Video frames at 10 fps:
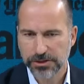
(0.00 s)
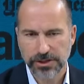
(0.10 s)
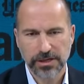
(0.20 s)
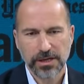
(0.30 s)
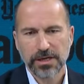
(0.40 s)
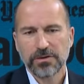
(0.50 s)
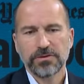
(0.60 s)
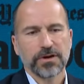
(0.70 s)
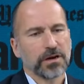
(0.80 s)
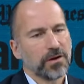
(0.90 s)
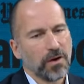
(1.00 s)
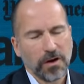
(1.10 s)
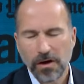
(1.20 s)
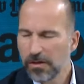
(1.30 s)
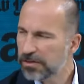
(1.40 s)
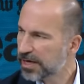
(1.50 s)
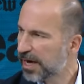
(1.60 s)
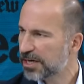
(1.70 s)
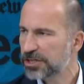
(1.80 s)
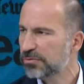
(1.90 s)
sheet. We've got all the
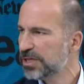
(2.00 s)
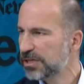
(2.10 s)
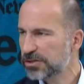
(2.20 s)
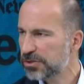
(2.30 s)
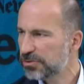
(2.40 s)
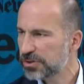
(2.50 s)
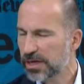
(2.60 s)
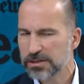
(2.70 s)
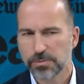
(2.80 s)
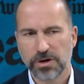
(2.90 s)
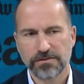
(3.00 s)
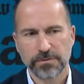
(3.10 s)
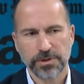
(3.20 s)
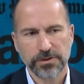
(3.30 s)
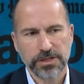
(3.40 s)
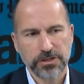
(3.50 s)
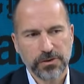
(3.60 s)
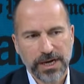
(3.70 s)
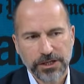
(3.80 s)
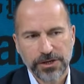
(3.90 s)
cash that we need to get to profitability. So
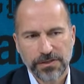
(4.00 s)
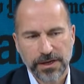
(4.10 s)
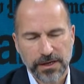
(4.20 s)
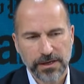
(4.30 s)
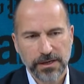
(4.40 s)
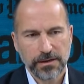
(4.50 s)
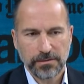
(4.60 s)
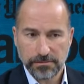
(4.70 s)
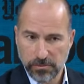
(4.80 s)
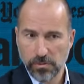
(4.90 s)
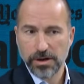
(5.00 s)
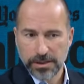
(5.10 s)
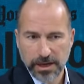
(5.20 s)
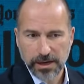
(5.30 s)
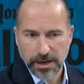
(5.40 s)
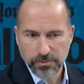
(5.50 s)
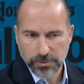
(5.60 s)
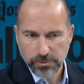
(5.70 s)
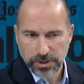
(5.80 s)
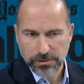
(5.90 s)
I actually think, one, thank God
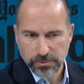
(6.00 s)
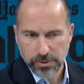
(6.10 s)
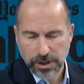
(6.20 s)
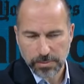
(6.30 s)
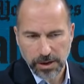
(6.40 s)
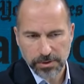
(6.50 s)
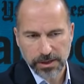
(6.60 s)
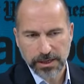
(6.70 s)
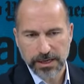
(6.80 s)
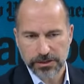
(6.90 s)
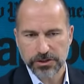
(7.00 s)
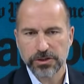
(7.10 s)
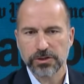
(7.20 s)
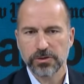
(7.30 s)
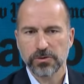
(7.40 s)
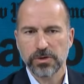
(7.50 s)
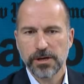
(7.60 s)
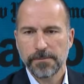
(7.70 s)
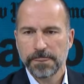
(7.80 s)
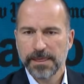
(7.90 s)
we went public. And two,
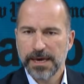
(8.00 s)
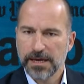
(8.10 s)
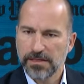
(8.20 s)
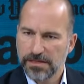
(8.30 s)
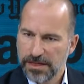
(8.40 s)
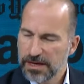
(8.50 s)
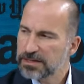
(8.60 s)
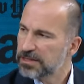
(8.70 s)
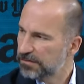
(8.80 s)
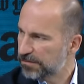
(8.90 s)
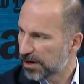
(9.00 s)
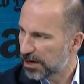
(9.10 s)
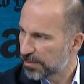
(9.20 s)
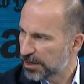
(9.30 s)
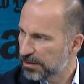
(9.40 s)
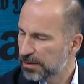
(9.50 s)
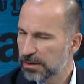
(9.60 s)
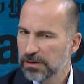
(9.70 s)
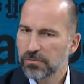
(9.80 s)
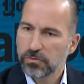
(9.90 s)
in this environment,
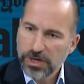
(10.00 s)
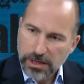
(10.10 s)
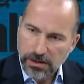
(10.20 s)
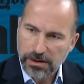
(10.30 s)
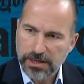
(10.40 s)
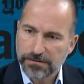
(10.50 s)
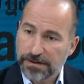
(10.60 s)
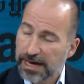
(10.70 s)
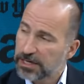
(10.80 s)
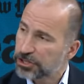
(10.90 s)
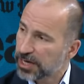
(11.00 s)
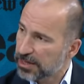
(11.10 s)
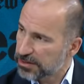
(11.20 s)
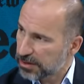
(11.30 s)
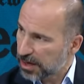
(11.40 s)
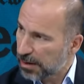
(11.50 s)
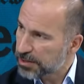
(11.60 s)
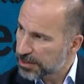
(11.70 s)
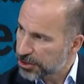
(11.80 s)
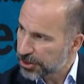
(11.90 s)
we are advantaged against our
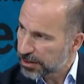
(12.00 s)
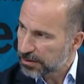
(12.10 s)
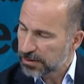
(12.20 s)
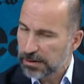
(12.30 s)
competition.